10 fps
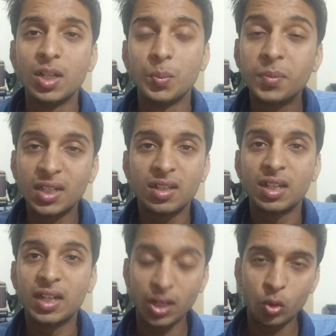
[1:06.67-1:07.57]
But
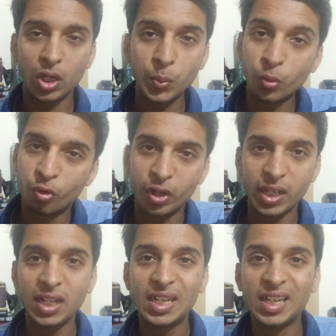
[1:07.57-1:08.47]
right now I'm
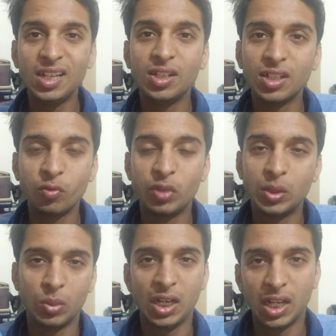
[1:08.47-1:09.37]
very clear
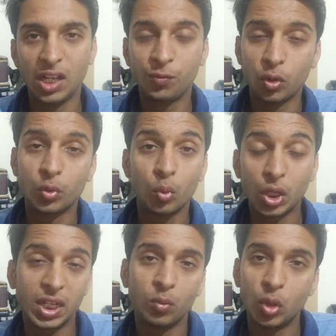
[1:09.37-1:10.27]
with my life for
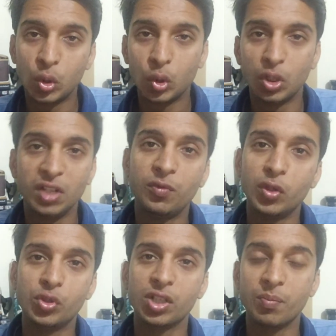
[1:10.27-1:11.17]
what I want to do in
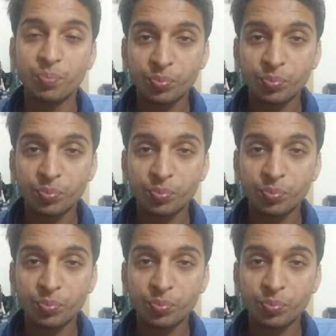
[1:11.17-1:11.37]
future.